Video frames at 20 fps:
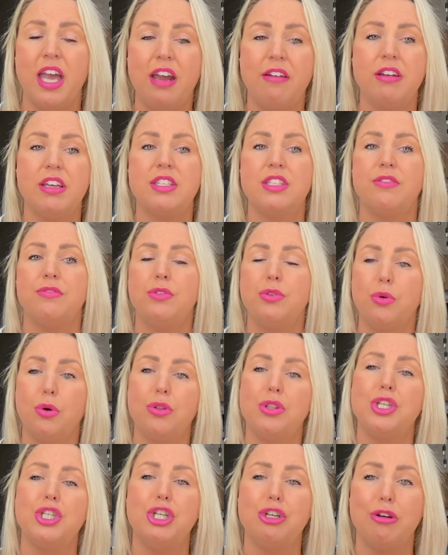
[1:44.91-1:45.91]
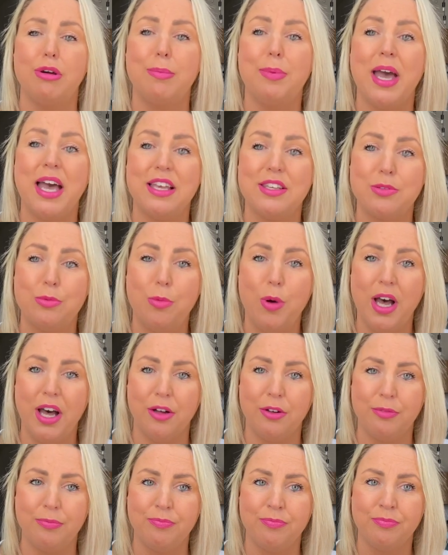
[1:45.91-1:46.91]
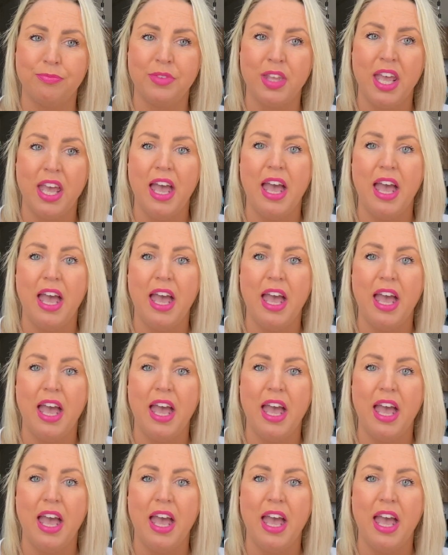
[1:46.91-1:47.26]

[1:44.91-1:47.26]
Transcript: areas of Northern Europe as well.